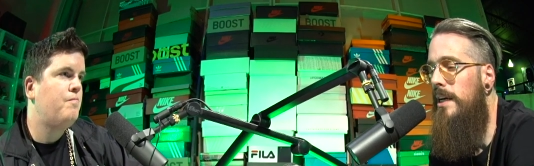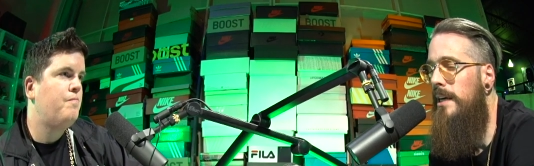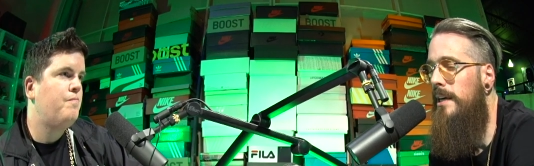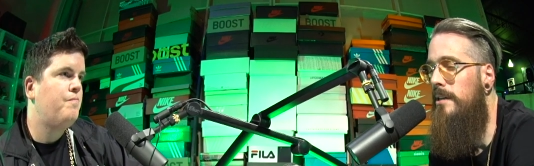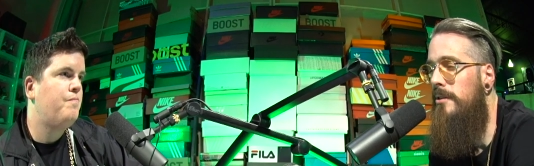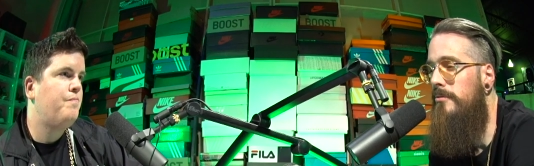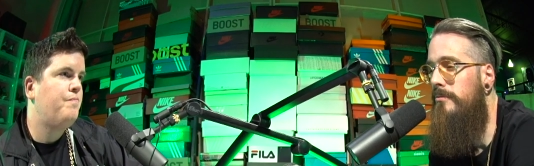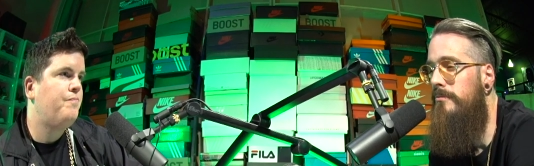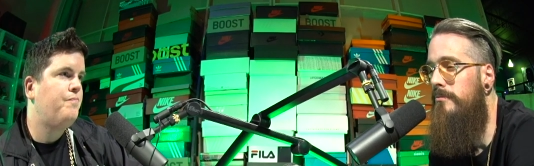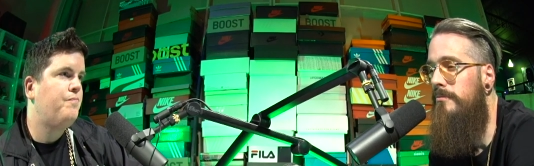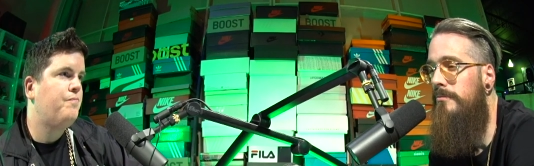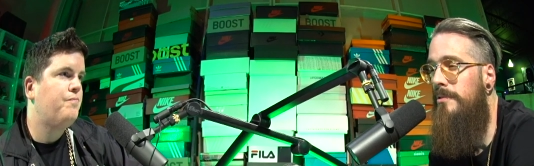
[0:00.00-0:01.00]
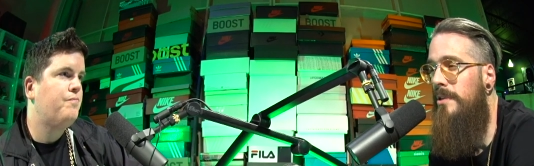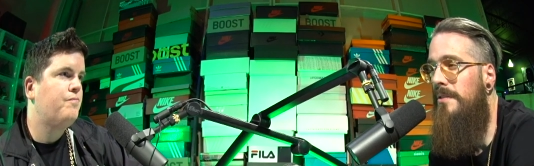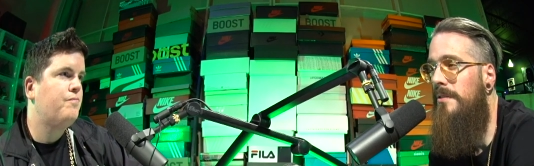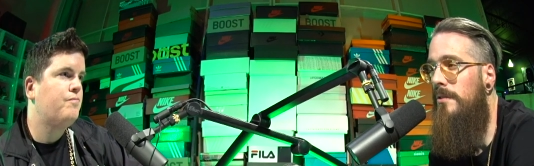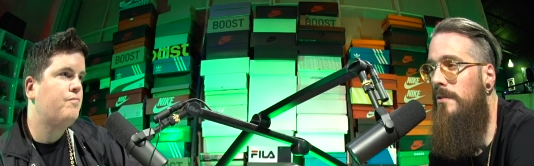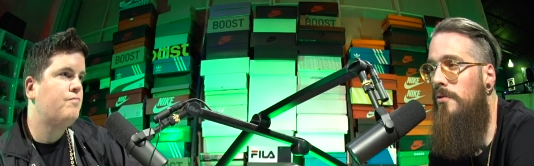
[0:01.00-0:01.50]
Speaker 1: it
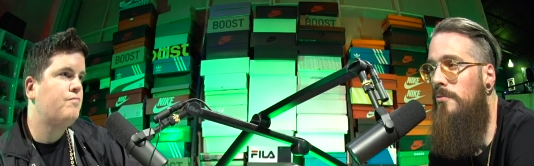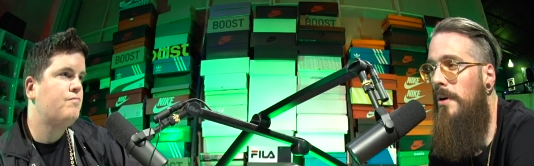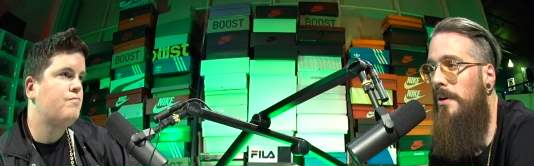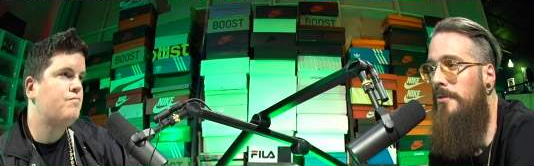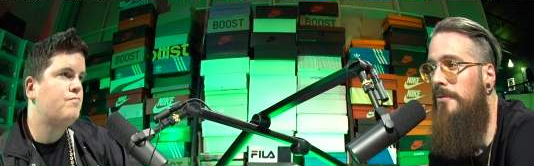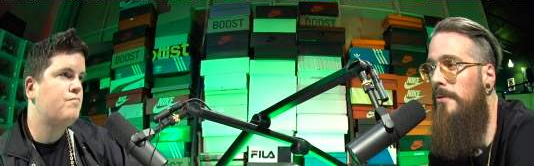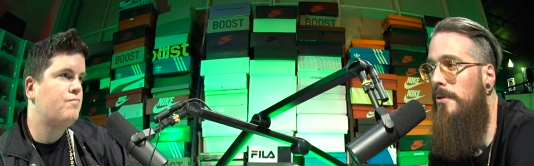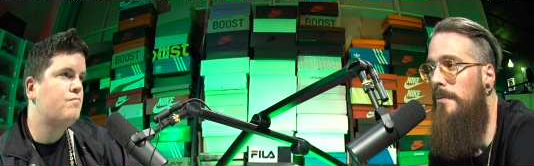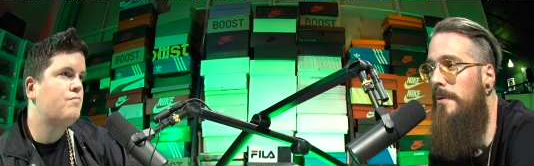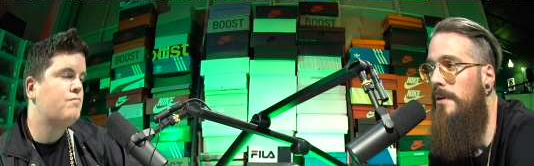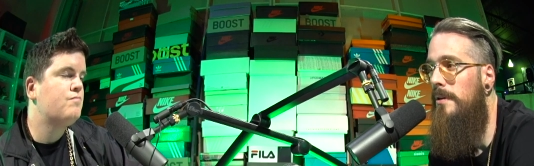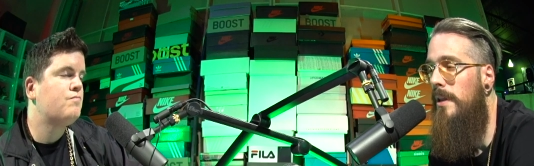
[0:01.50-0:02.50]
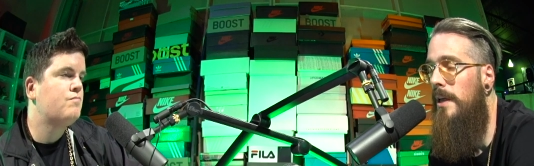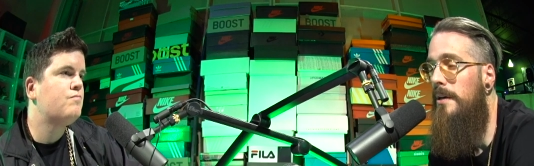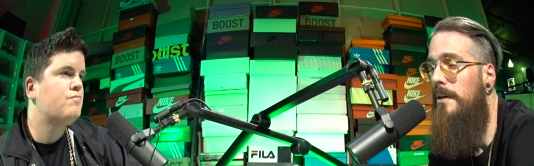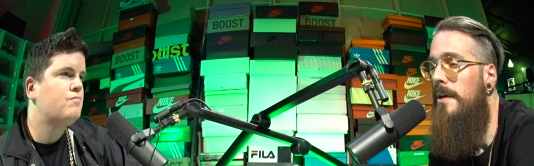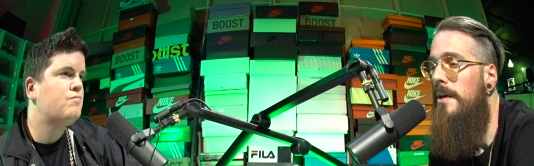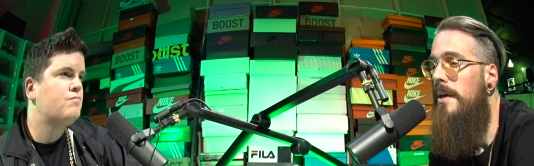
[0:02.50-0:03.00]
doesn't do much for me. Like
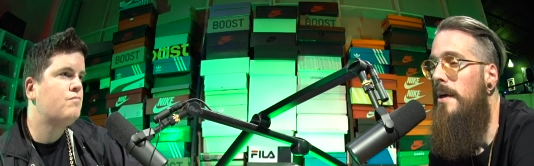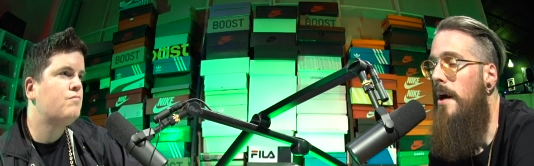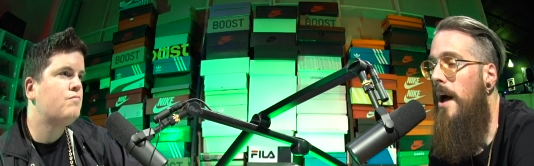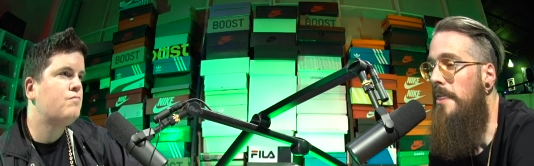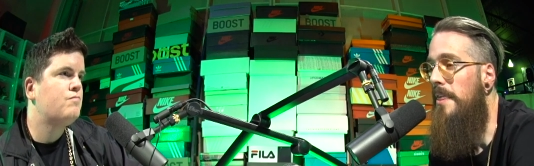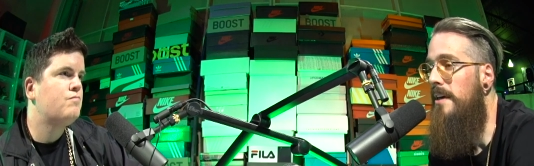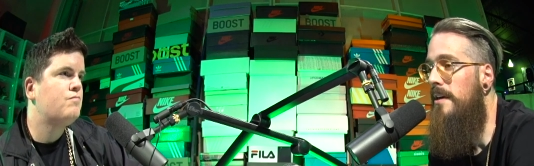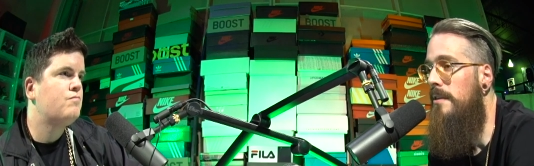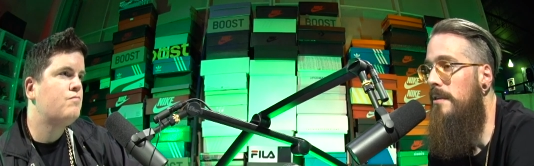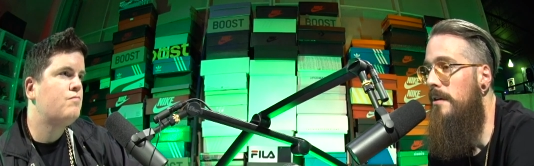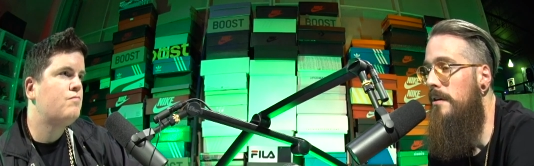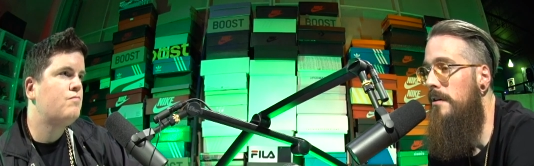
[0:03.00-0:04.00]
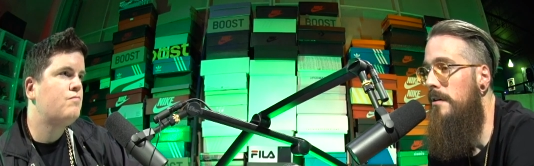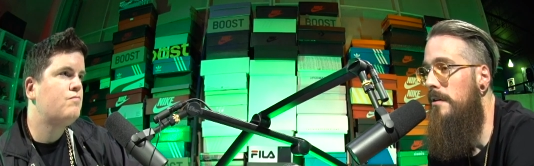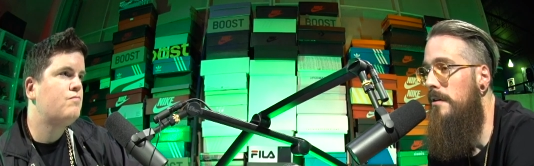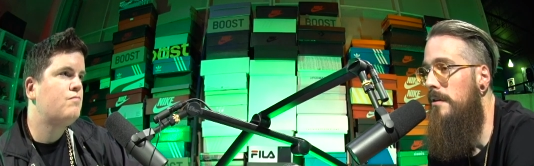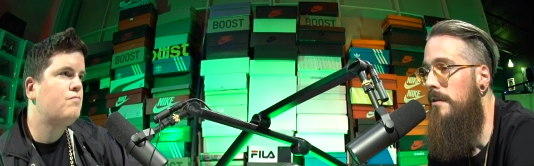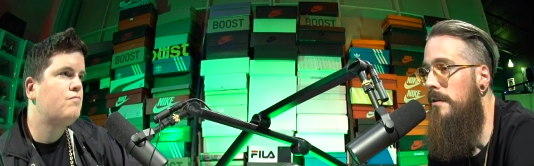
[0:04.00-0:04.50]
I think in
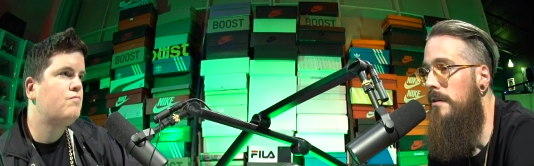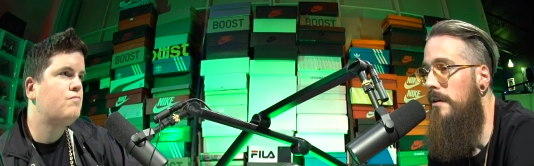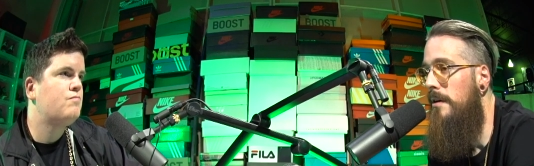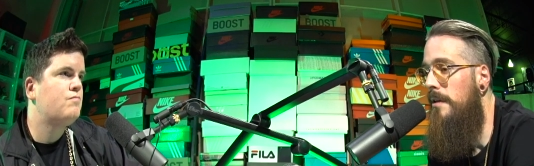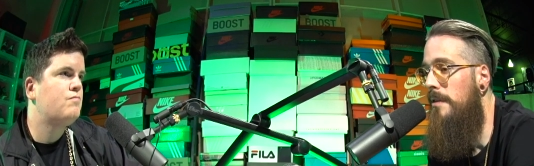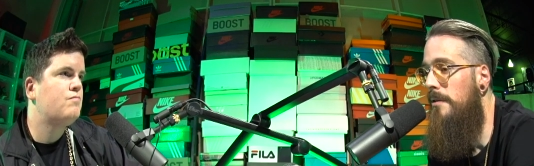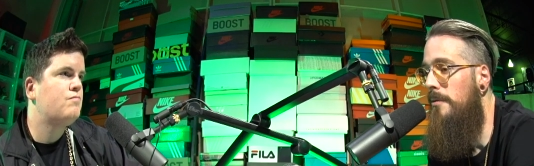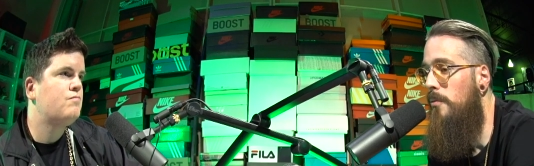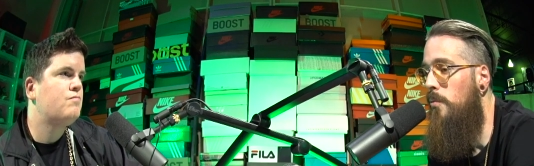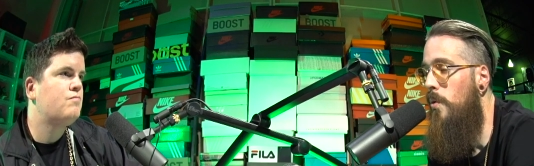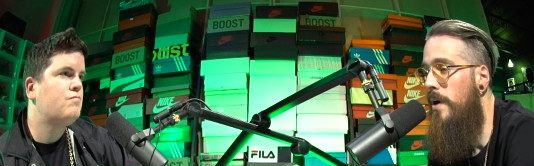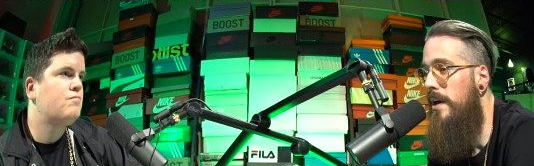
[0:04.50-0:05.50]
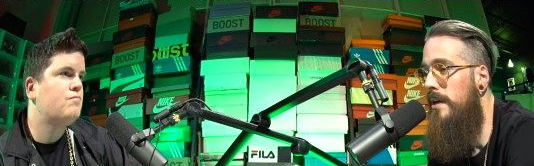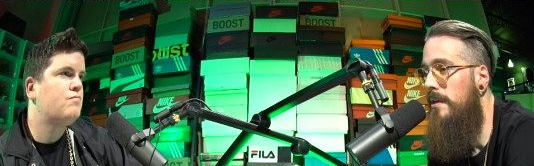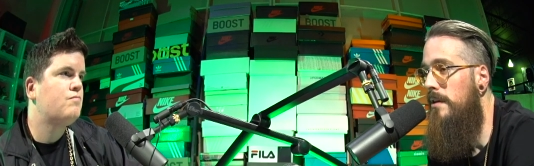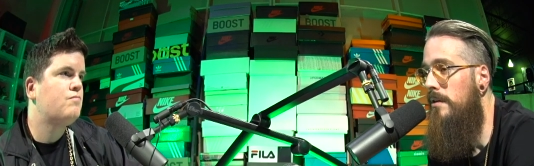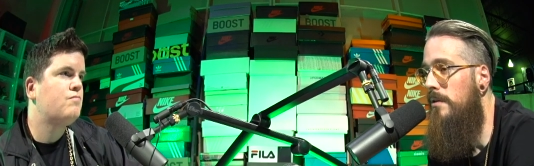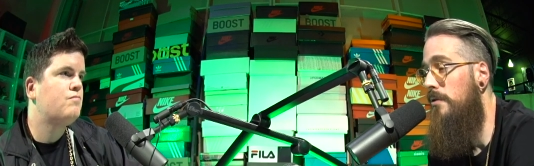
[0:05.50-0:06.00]
the in the way
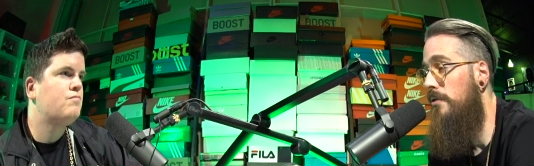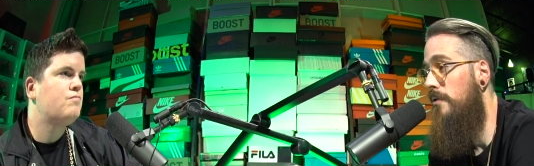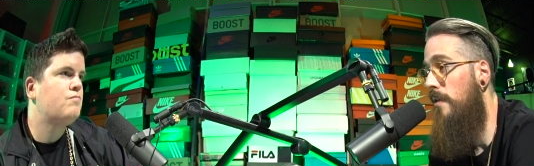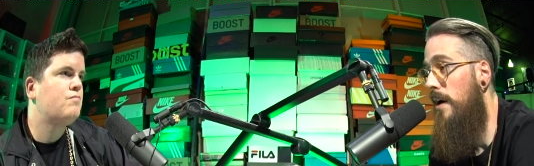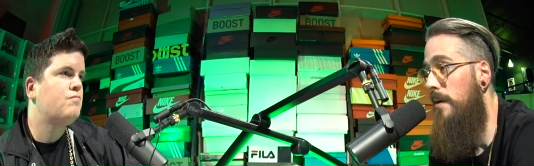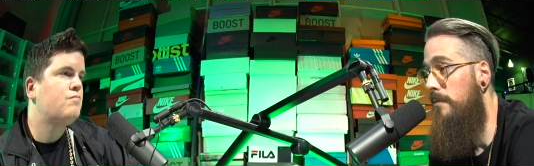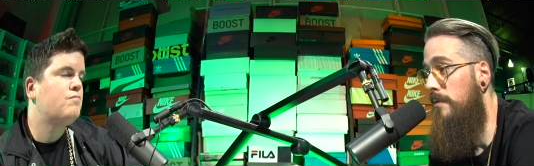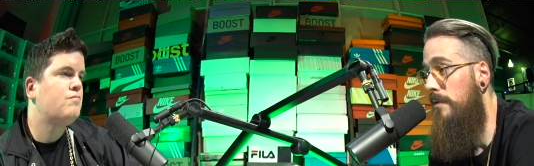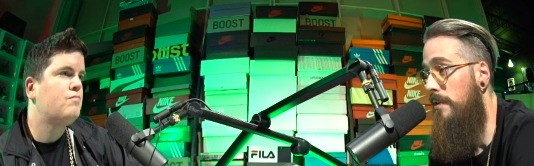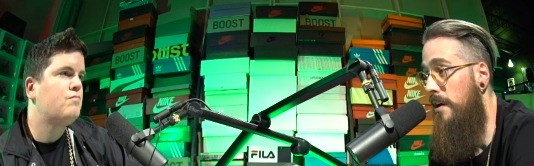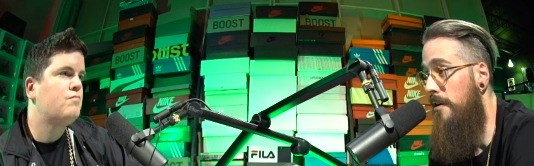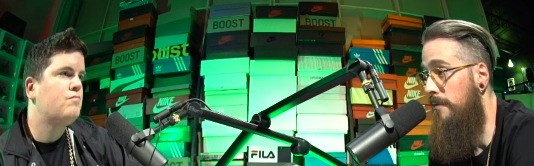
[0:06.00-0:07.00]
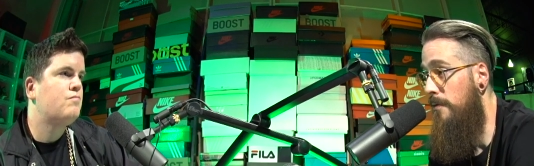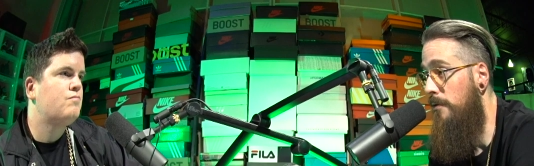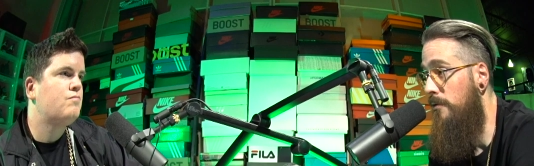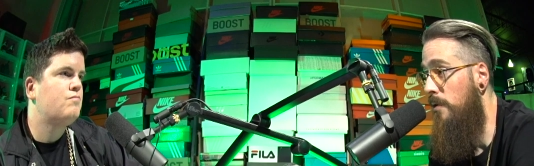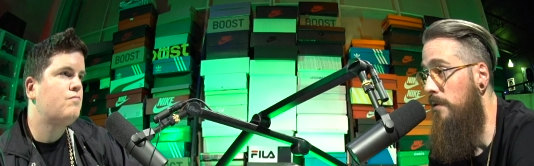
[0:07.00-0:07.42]
that you described the Air Force